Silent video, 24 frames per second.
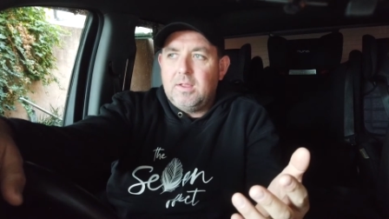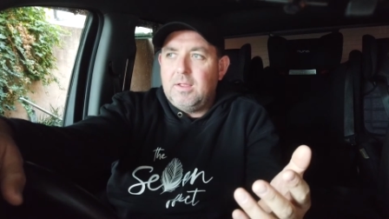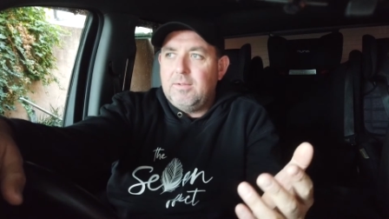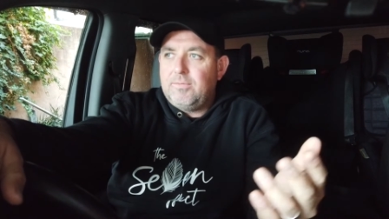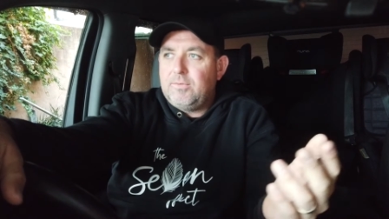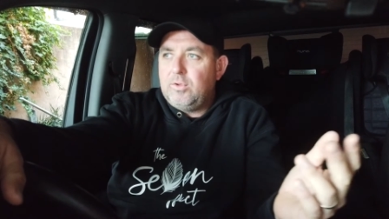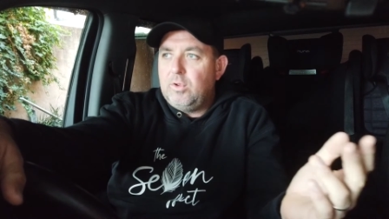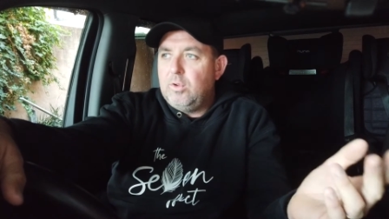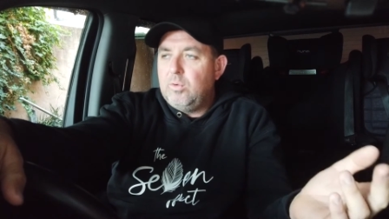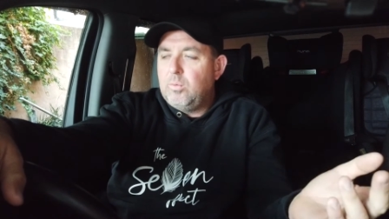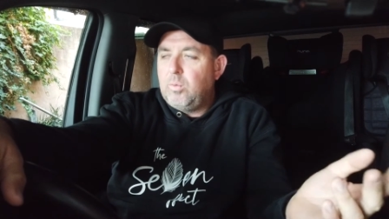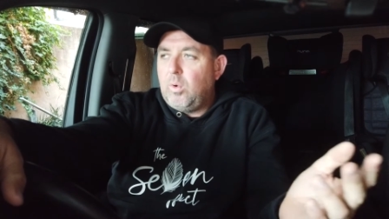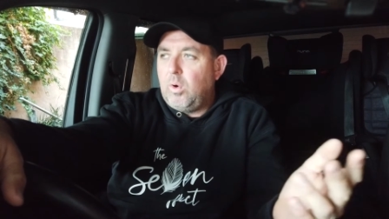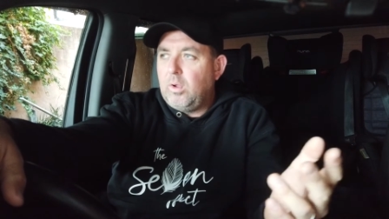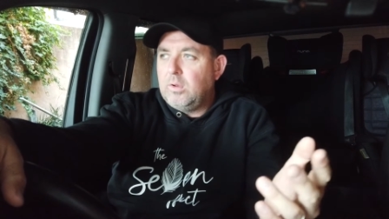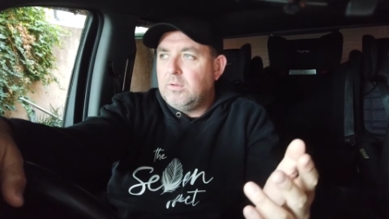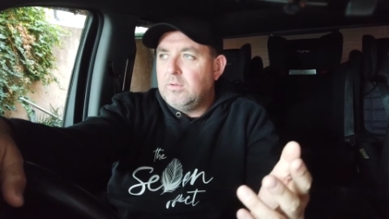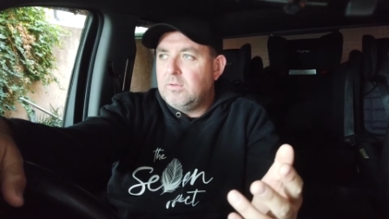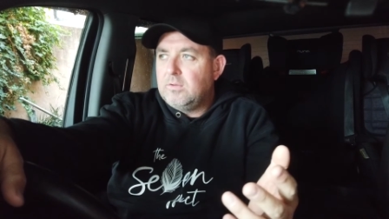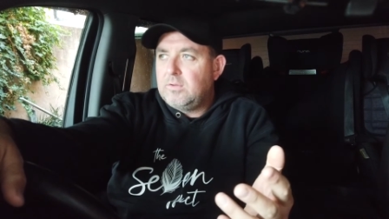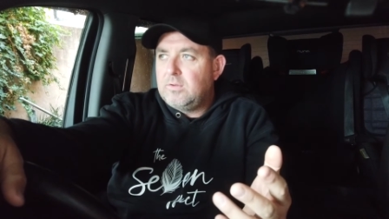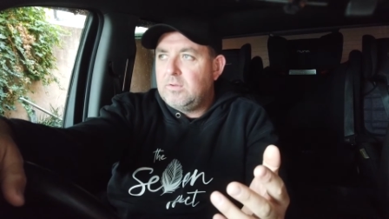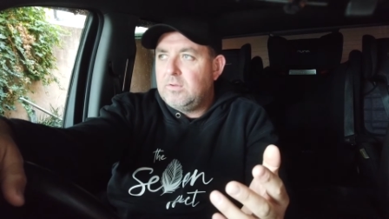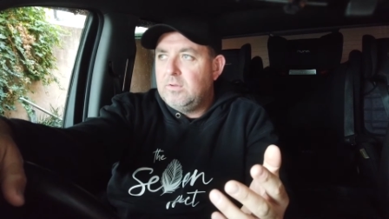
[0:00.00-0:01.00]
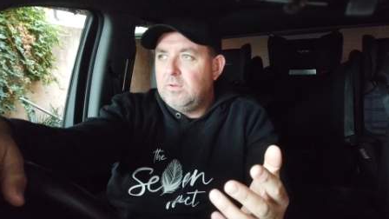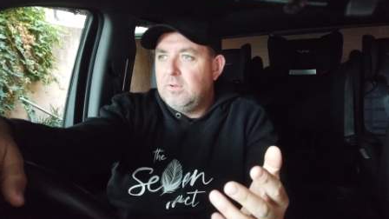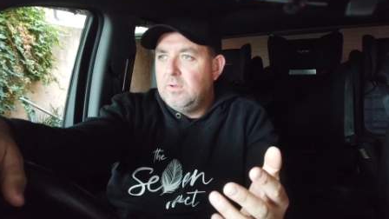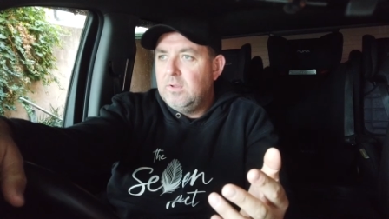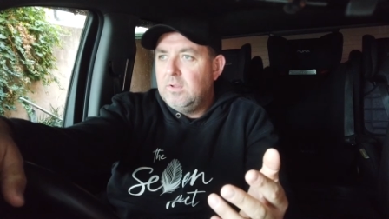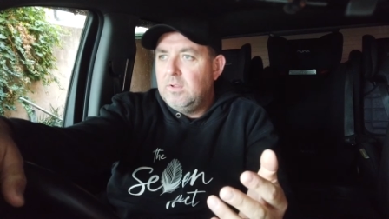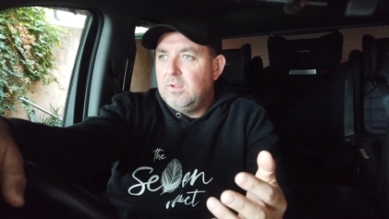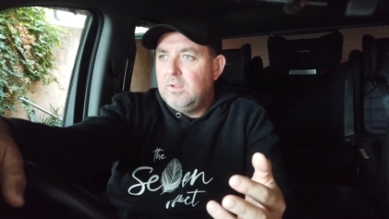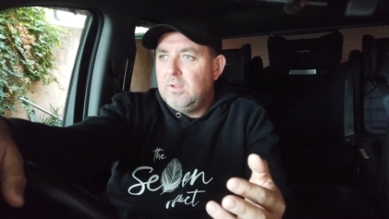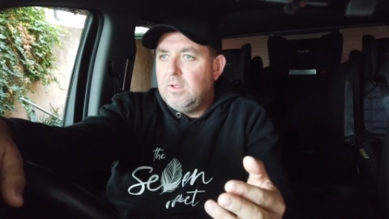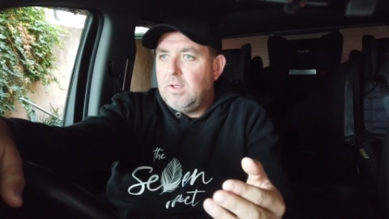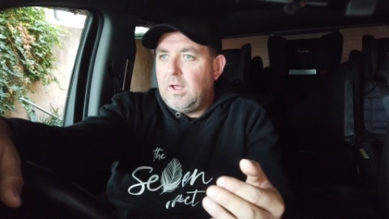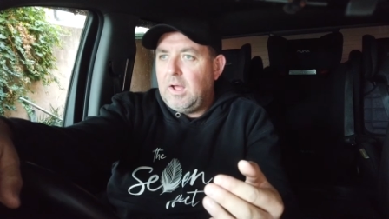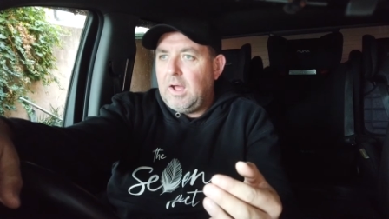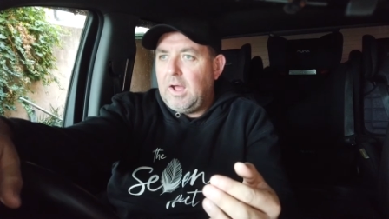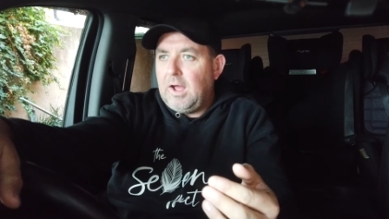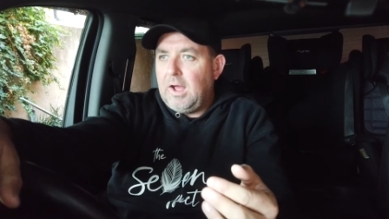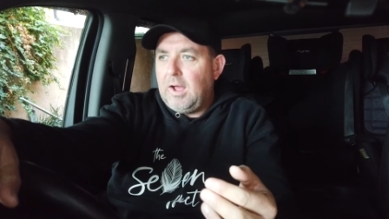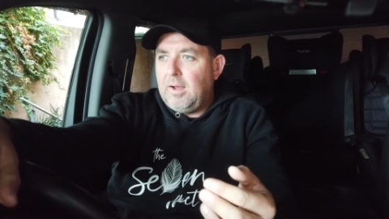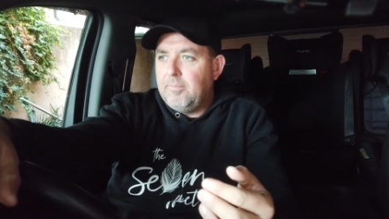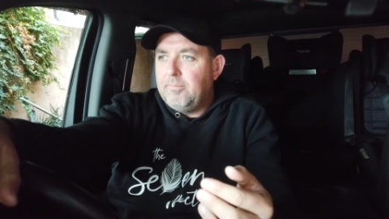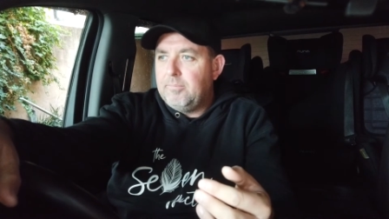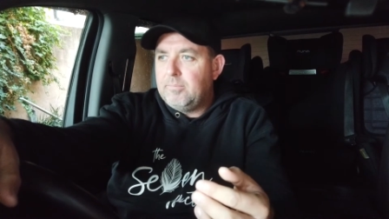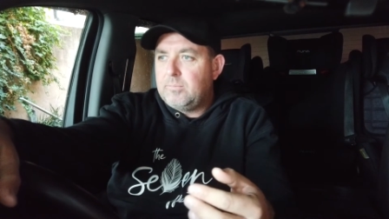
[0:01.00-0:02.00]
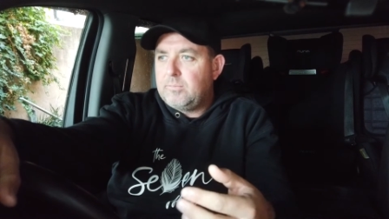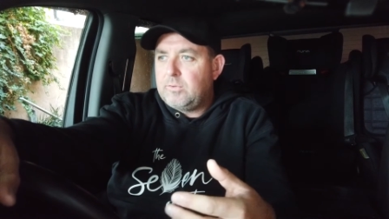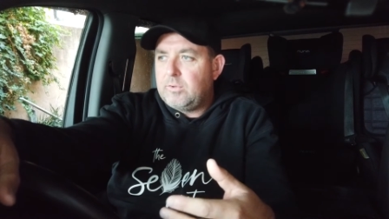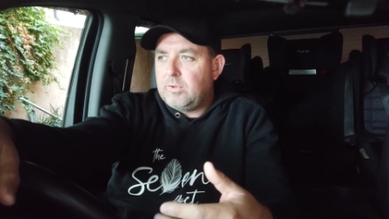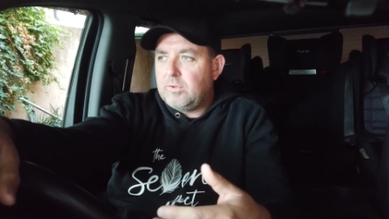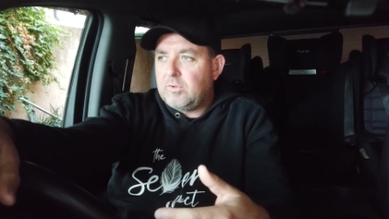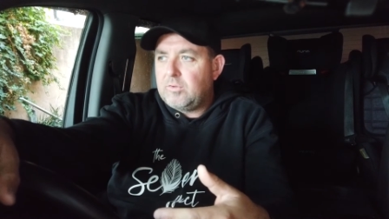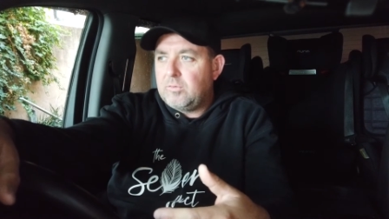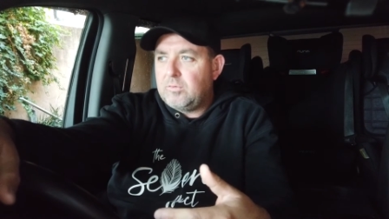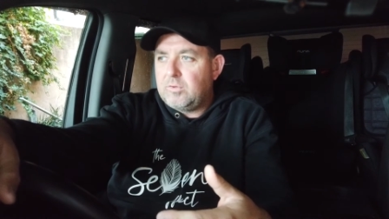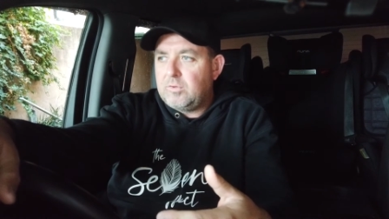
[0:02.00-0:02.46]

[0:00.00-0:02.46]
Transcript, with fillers: if you want um, to